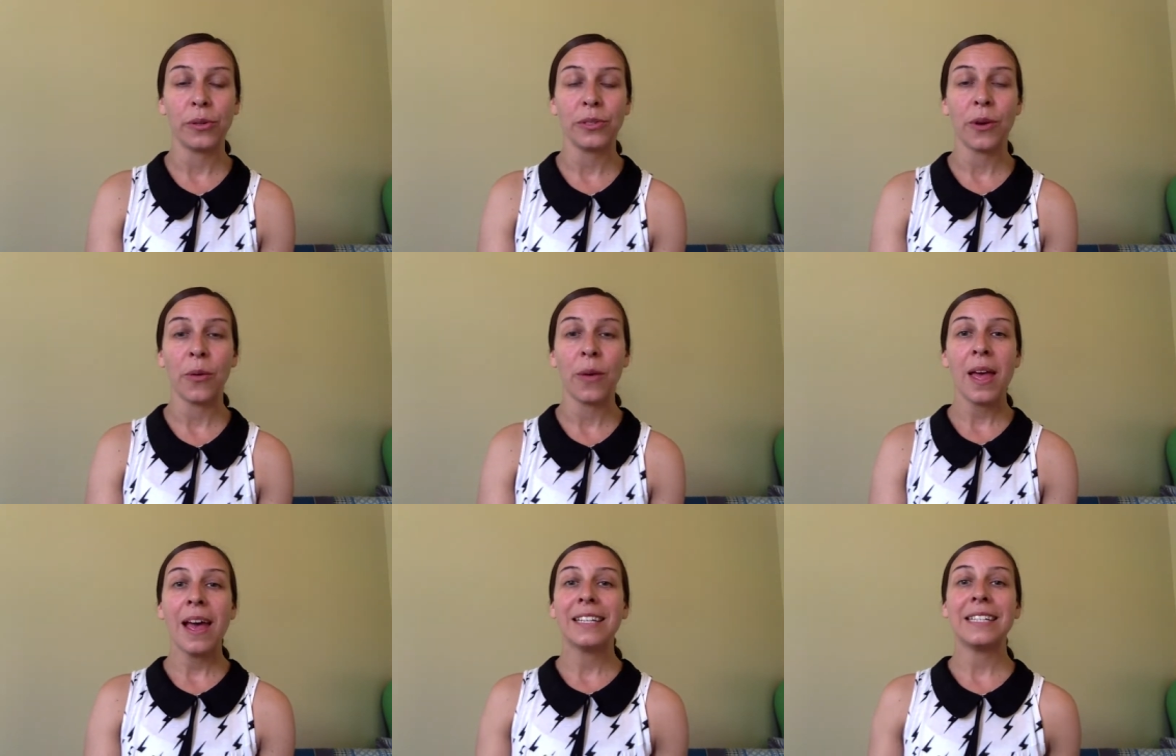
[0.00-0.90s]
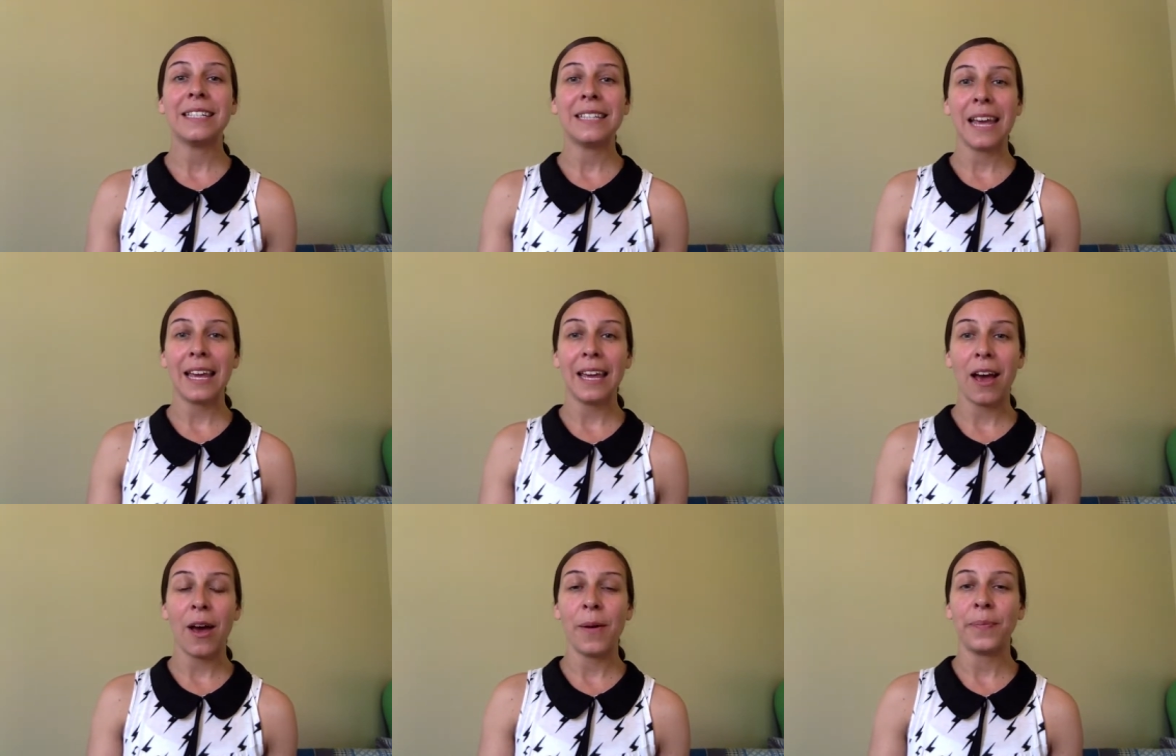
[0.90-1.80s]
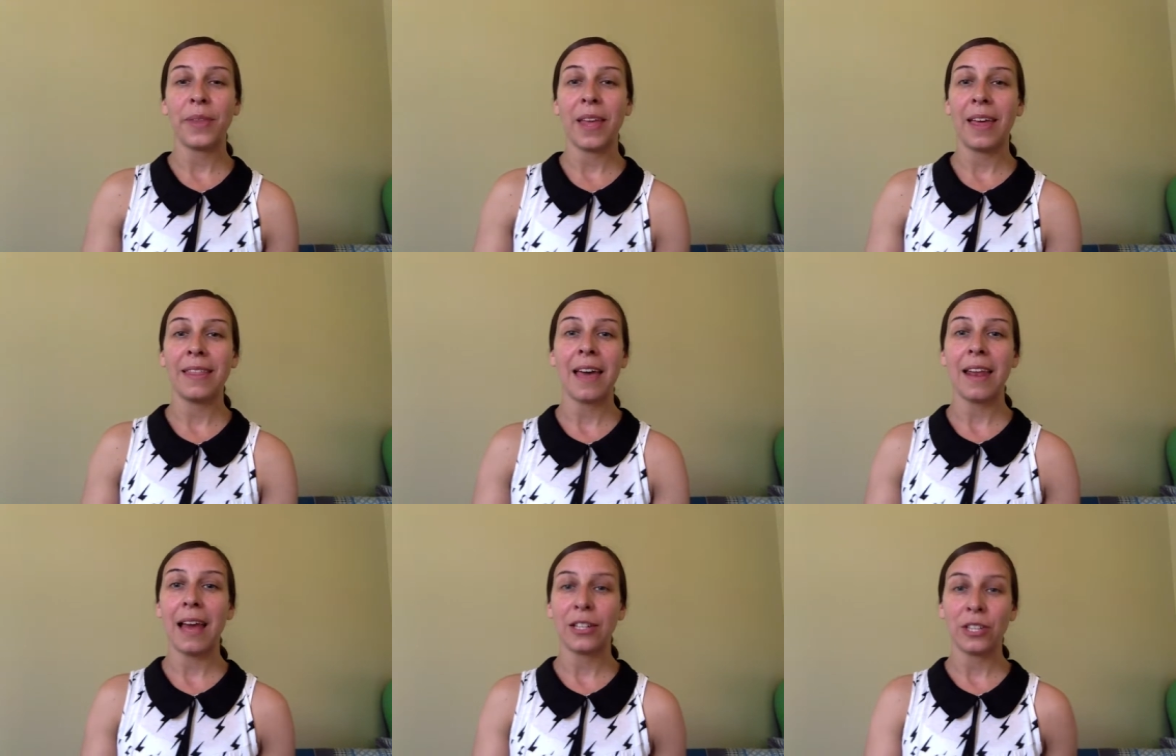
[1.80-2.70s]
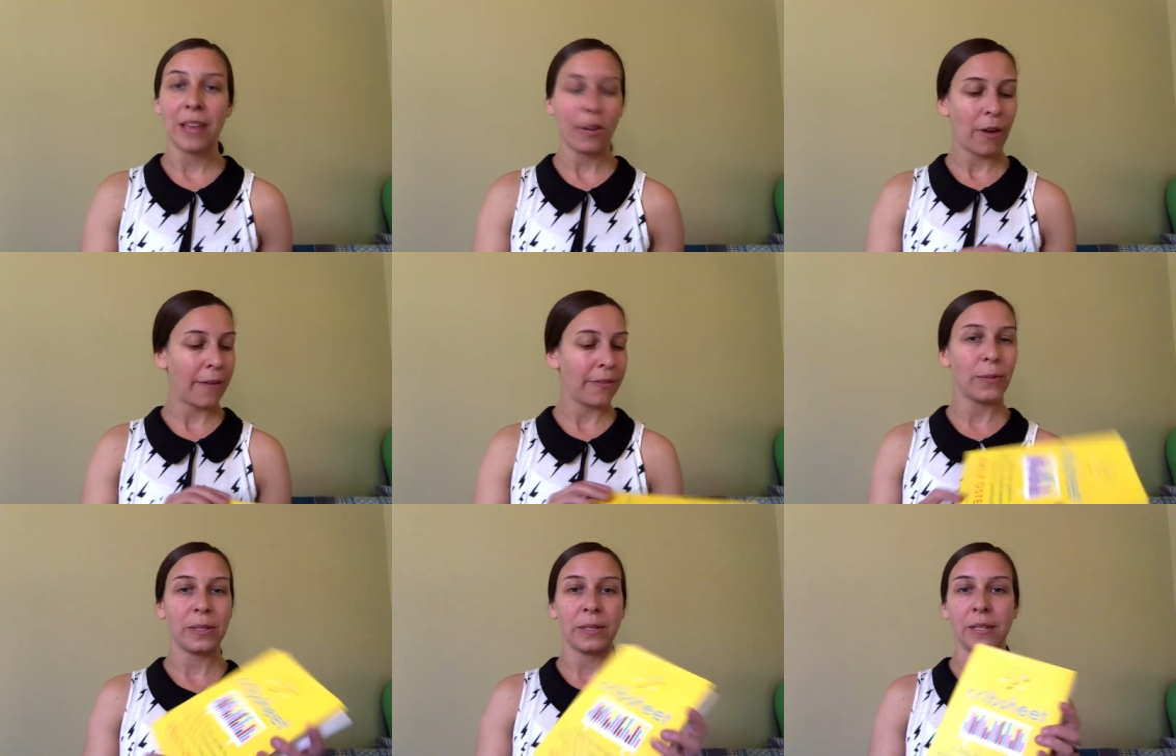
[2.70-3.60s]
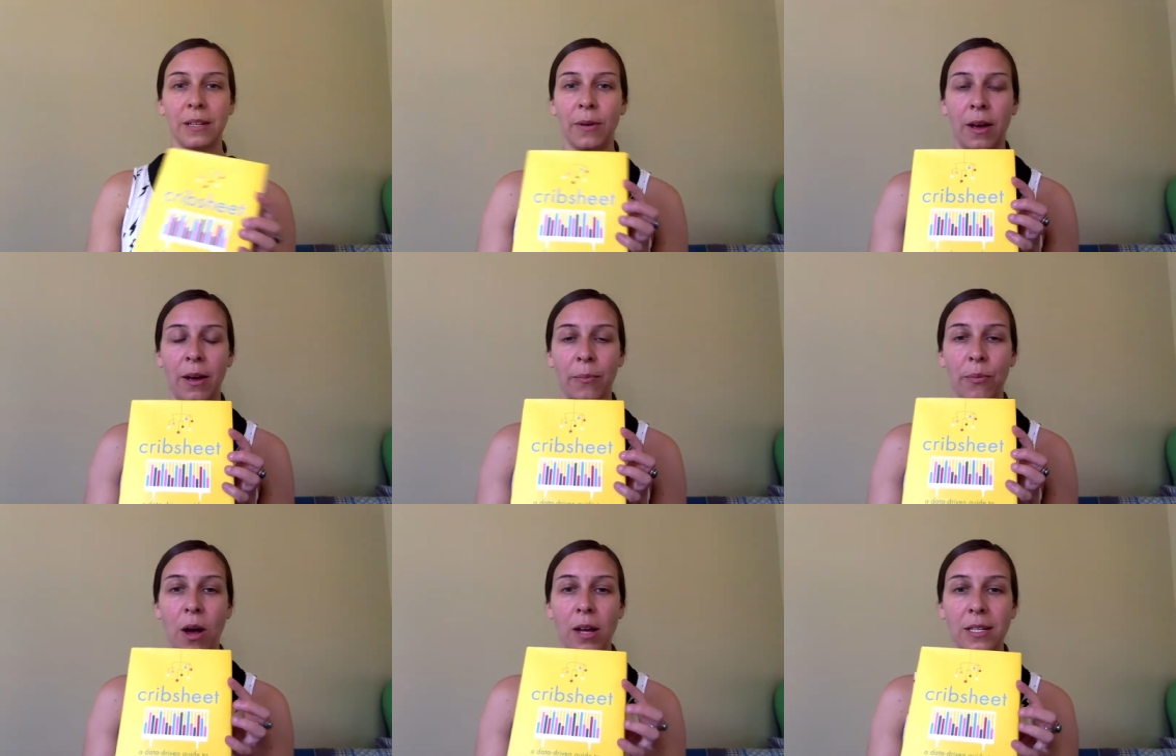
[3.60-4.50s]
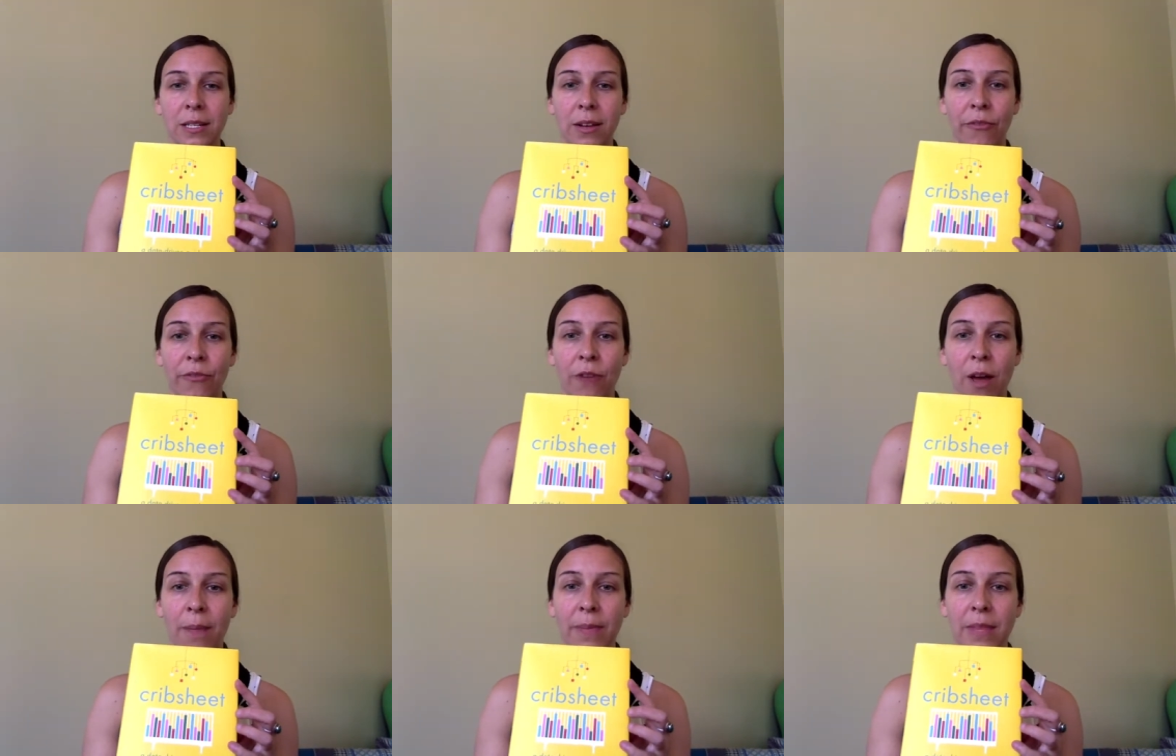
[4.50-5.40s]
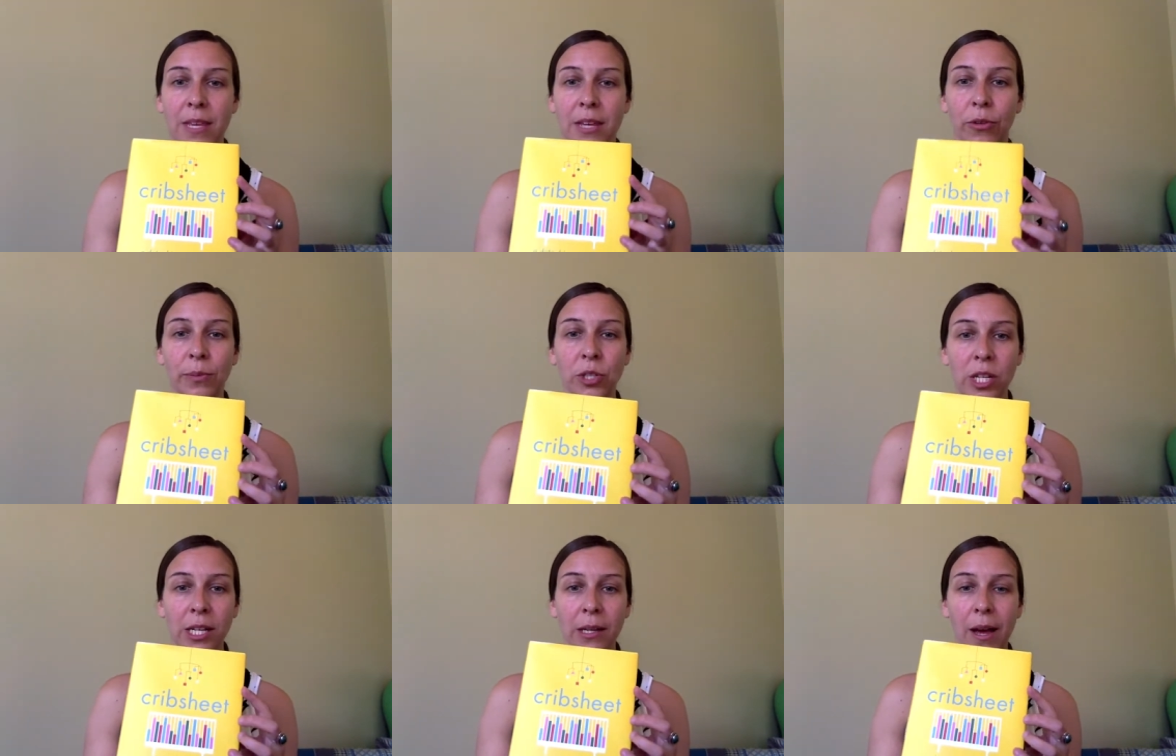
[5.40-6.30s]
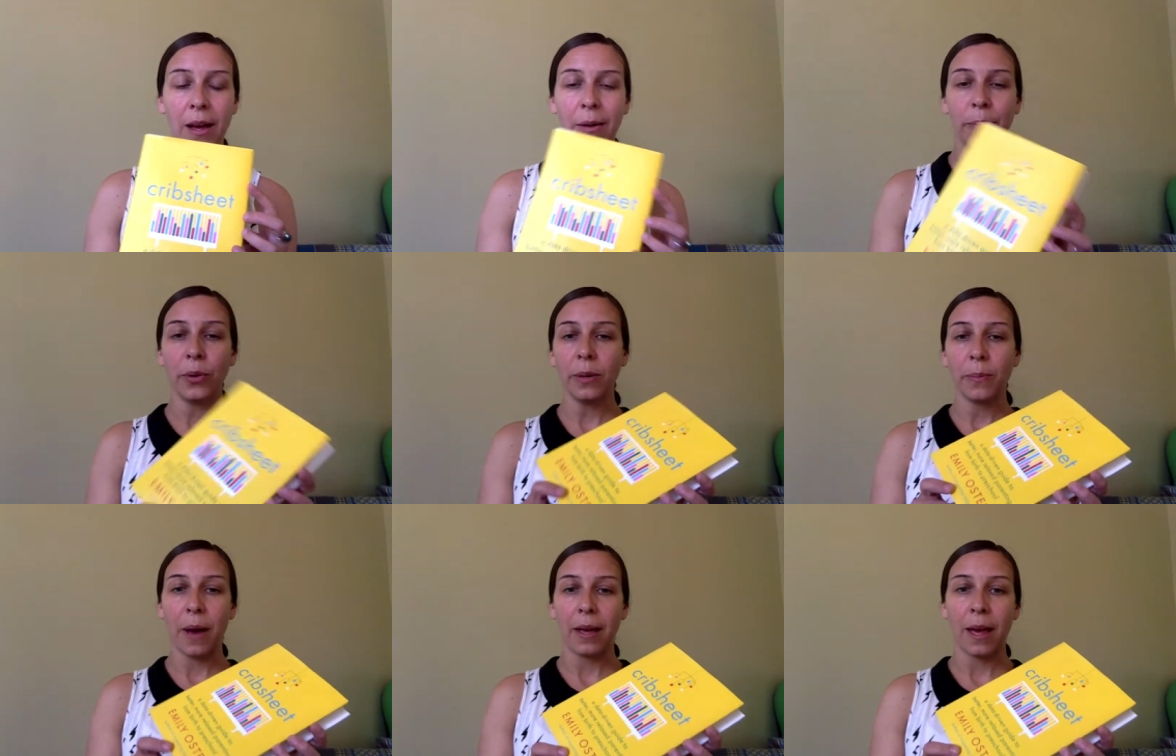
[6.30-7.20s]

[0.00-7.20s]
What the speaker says: So today, and that graphic was brought from the Crib Sheet book by